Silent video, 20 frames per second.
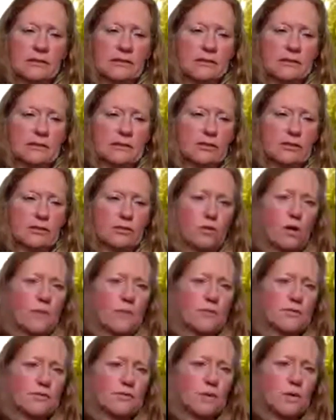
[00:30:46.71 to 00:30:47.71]
the
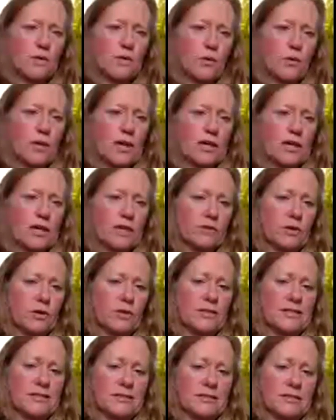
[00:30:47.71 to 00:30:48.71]
crops grown, the way they
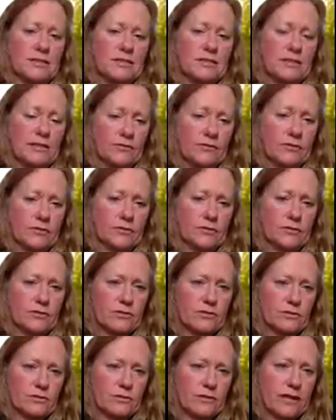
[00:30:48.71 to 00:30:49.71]
grow it differs.
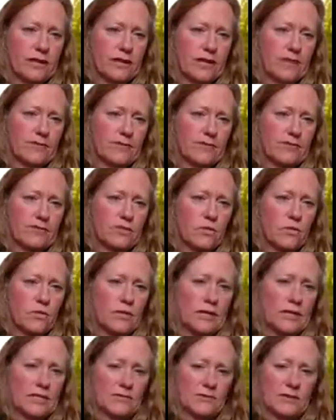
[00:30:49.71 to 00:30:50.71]
So they gave it its own
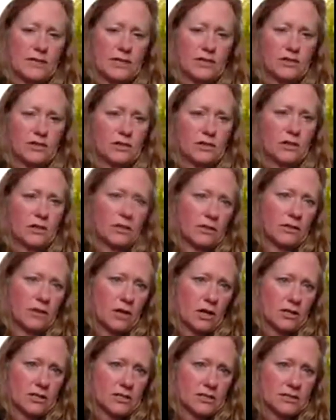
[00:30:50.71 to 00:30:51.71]
classification
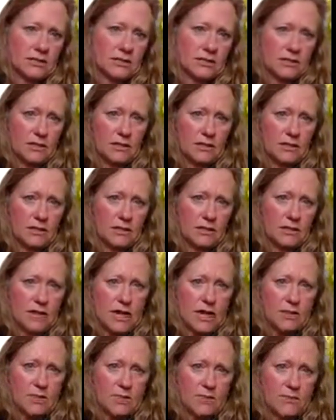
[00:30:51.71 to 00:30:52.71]
on this
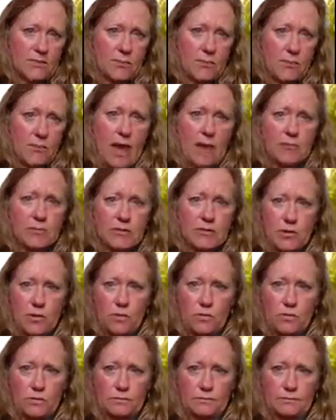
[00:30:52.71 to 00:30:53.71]
the map zone.